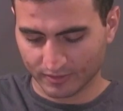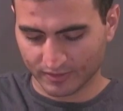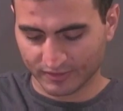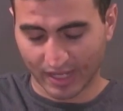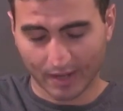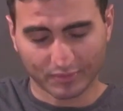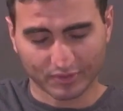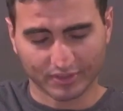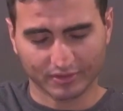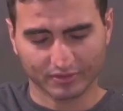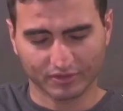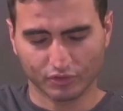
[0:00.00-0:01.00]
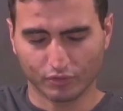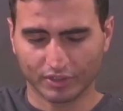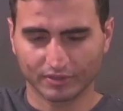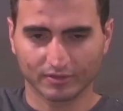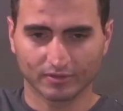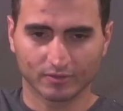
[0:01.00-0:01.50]
SAPR
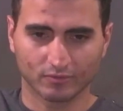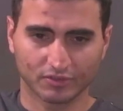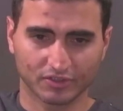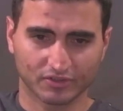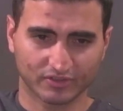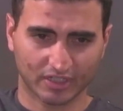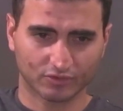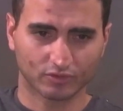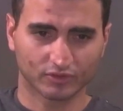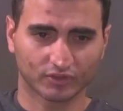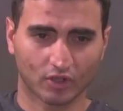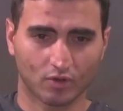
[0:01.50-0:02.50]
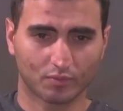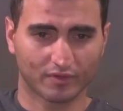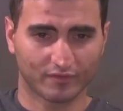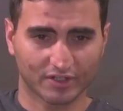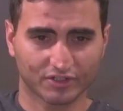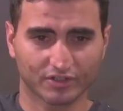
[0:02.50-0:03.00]
unit, which is Sexual Assault
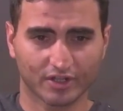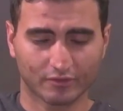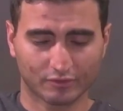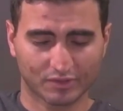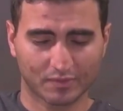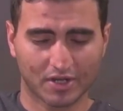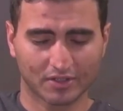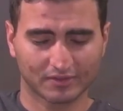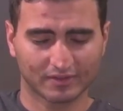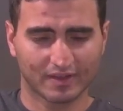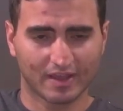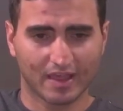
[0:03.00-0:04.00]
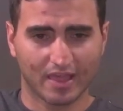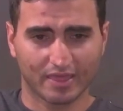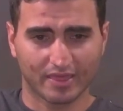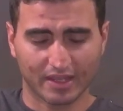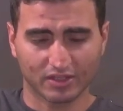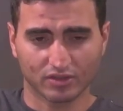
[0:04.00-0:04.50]
Prevention and Response,
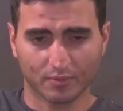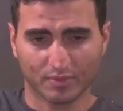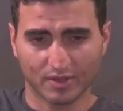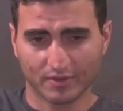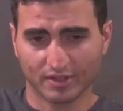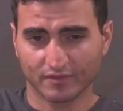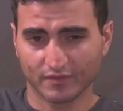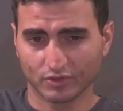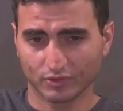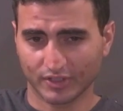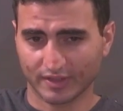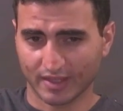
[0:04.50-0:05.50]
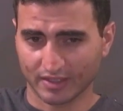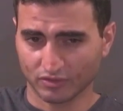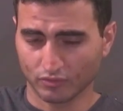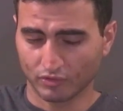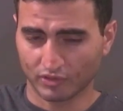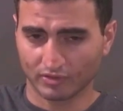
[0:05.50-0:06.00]
that the individuals at that
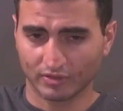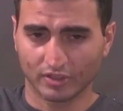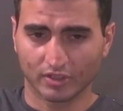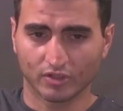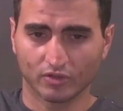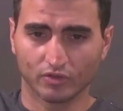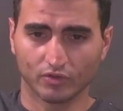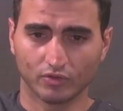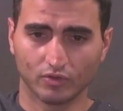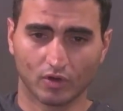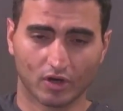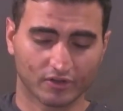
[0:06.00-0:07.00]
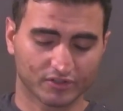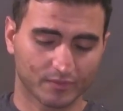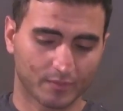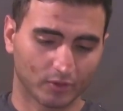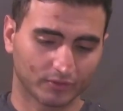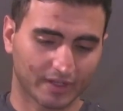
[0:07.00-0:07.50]
unit who are
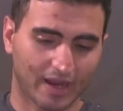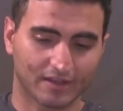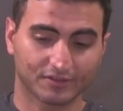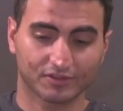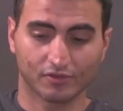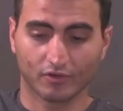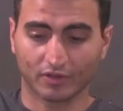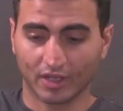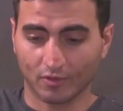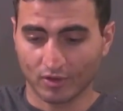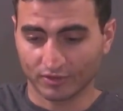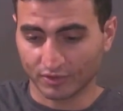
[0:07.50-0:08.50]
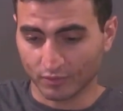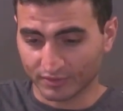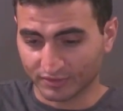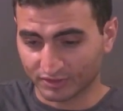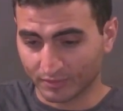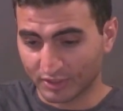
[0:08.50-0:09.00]
supposed to ask you, okay, well, do you want
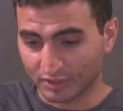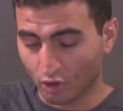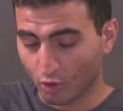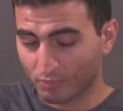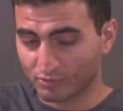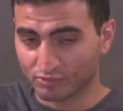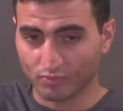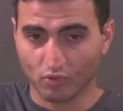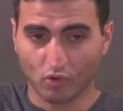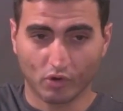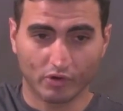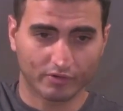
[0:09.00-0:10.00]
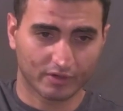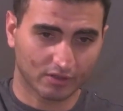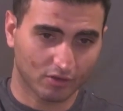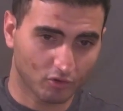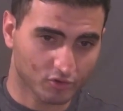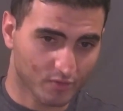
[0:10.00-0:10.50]
this to be an open report or a
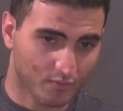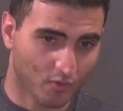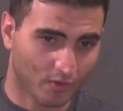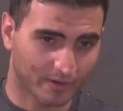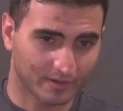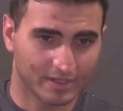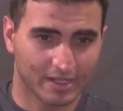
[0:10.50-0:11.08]
closed report?